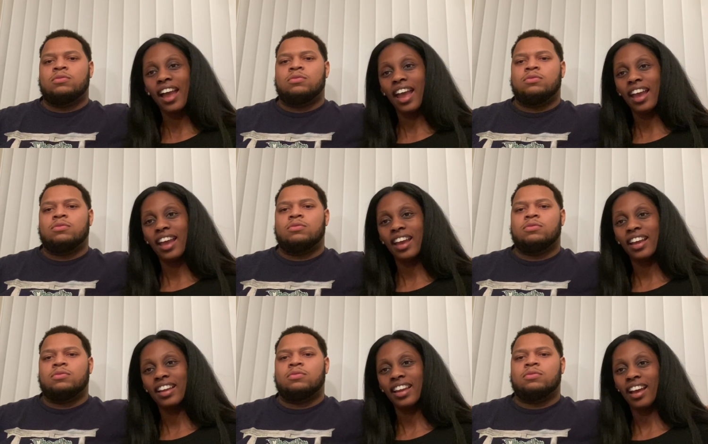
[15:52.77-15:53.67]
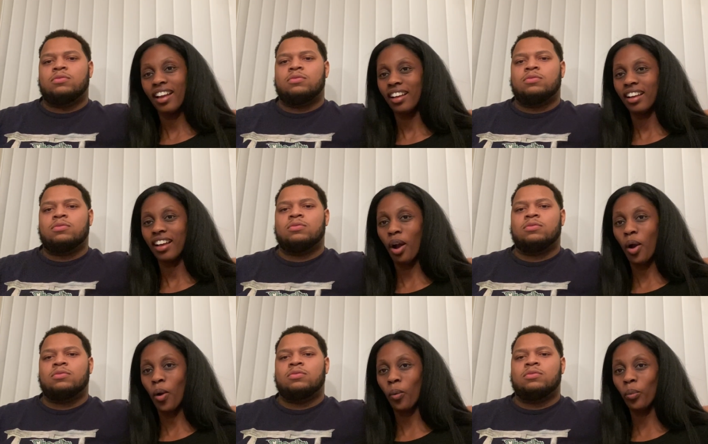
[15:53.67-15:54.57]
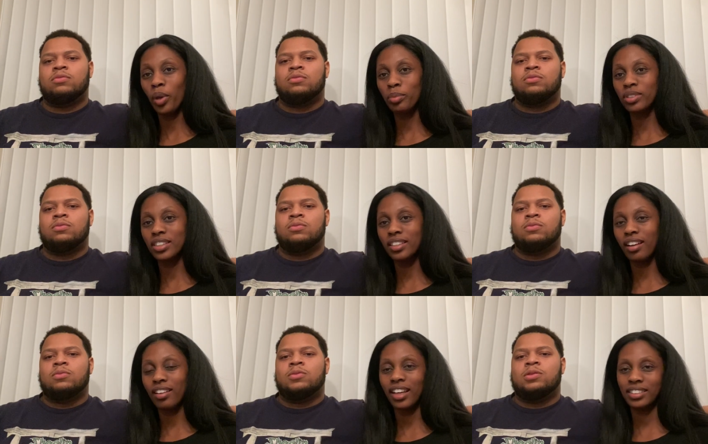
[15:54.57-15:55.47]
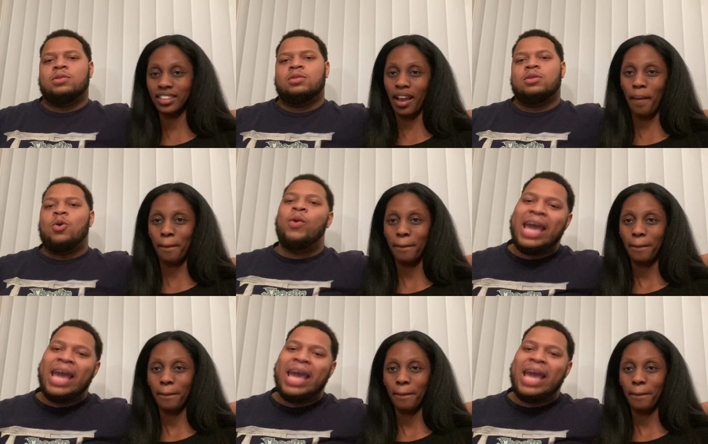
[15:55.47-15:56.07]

Speaker 1: And we will see y'all next time. We